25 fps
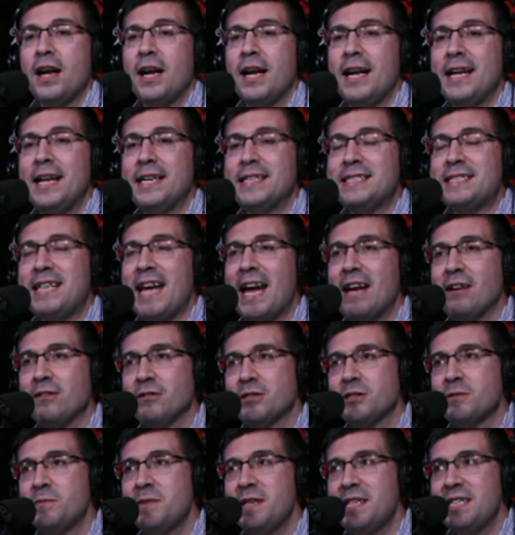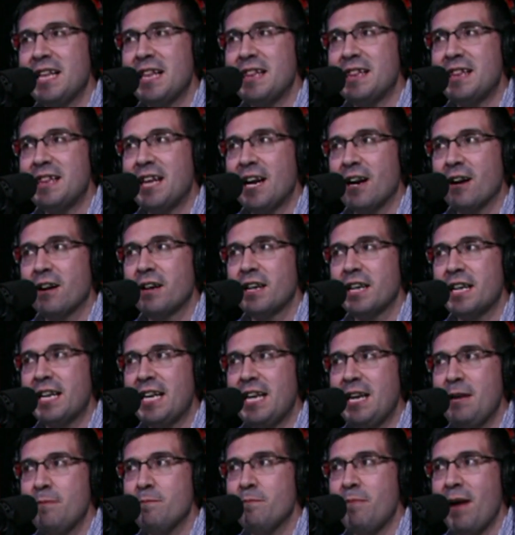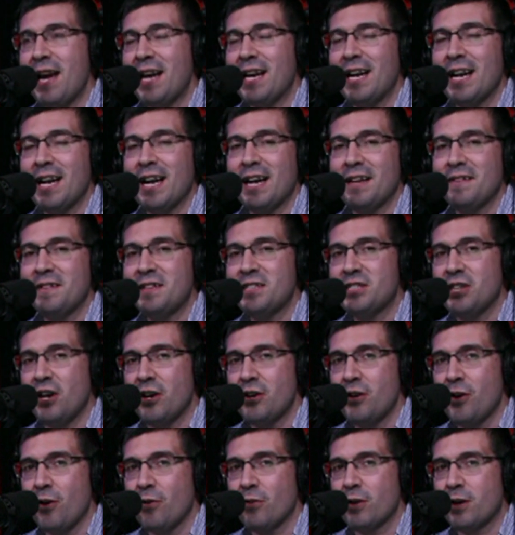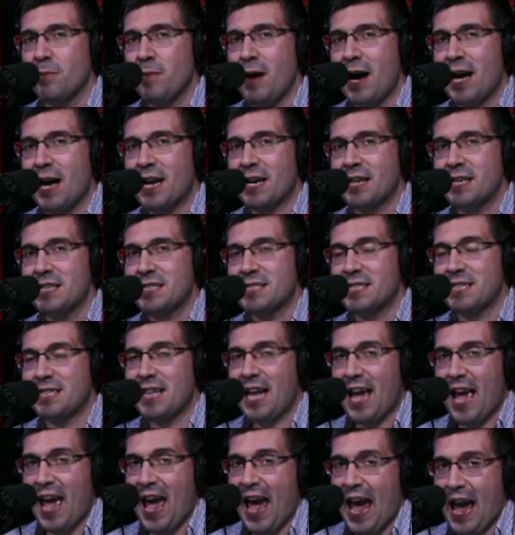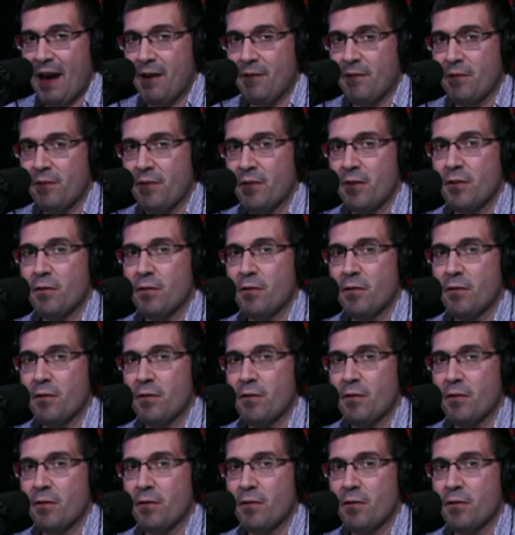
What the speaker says: It tells me that they're going to keep banking on these unknown commodities that they have